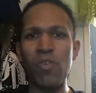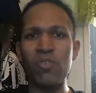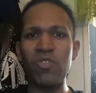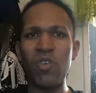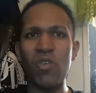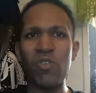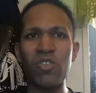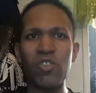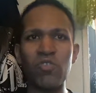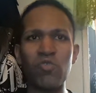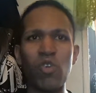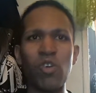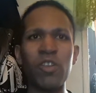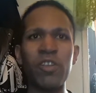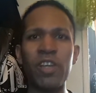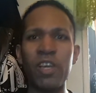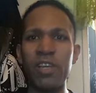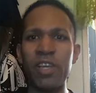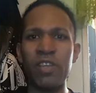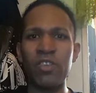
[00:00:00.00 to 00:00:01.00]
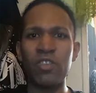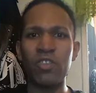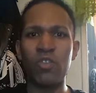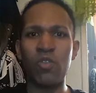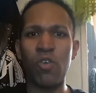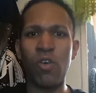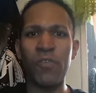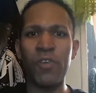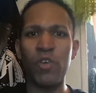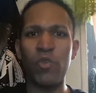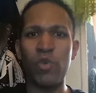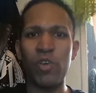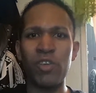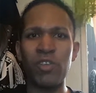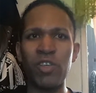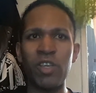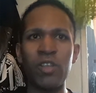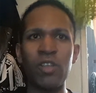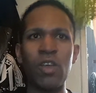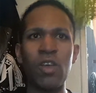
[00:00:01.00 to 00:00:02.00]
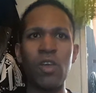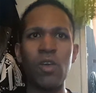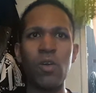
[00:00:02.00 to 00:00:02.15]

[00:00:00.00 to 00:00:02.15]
Joe is struggling against Kofi Christian,